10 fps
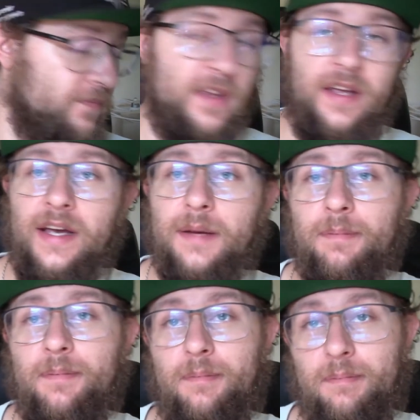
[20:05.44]
ear
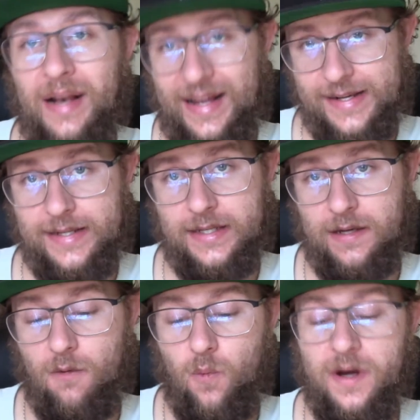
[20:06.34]
plugs
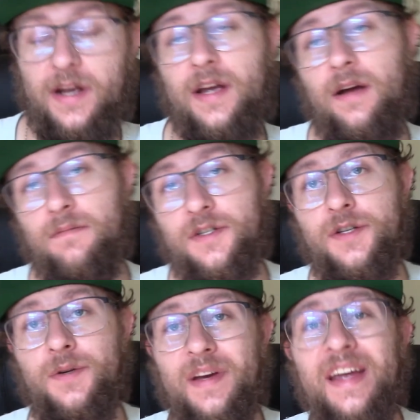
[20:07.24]
when it comes
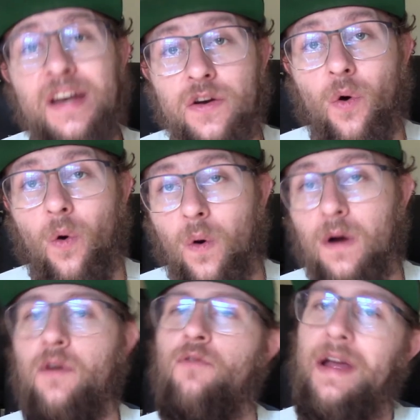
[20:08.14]
to indoor
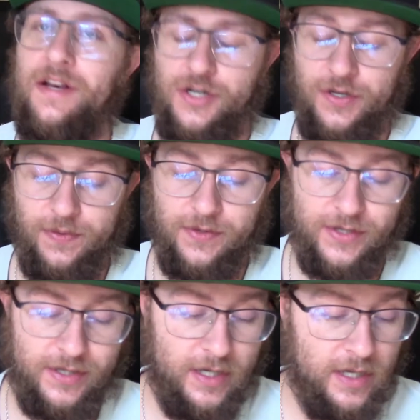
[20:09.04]
range
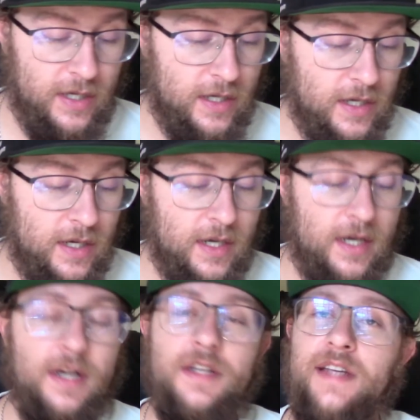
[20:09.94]
use.
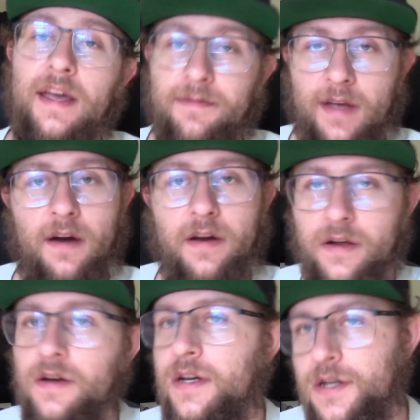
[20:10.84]
Safe carry
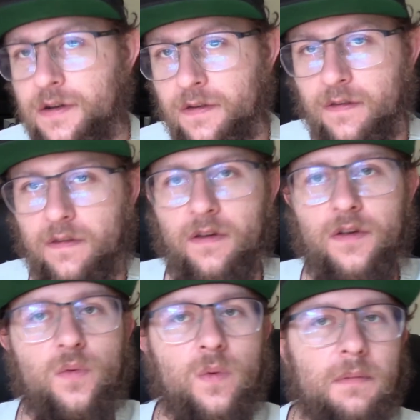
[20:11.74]
conditions.
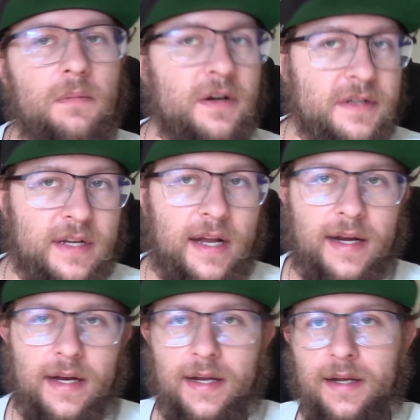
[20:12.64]
You will most
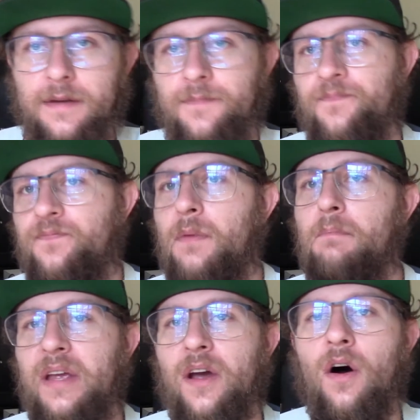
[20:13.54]
likely
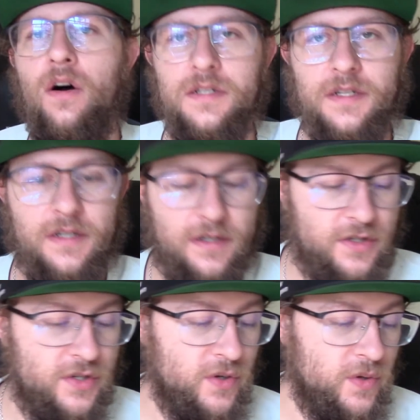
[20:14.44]
be asked
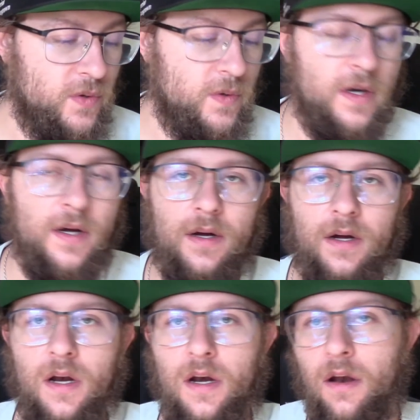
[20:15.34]
to
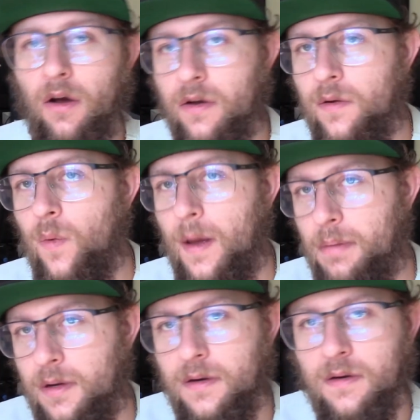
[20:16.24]
load a
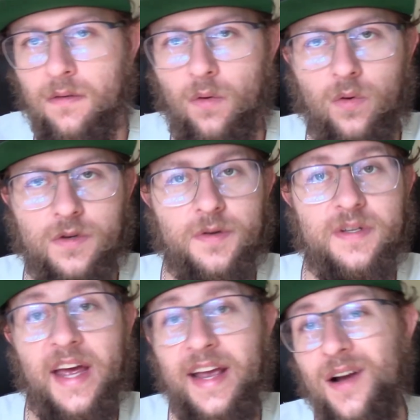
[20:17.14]
weapon or to
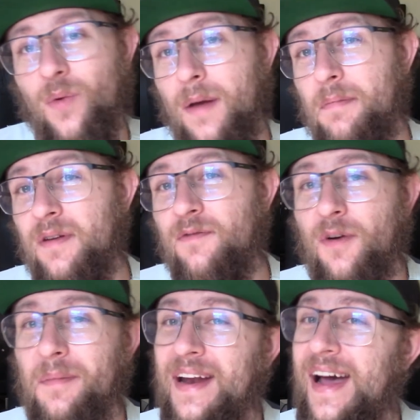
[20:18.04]
take a weapon
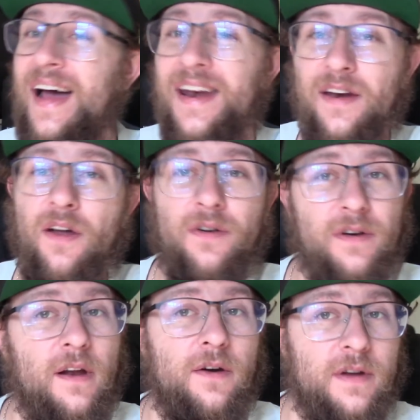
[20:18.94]
from an
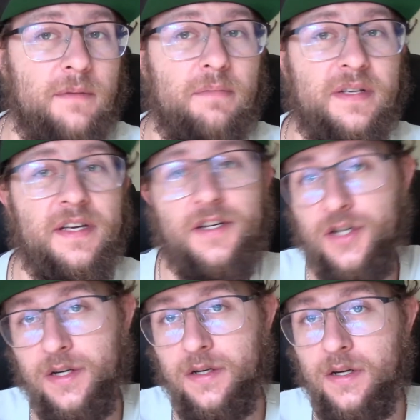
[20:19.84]
unknown loaded position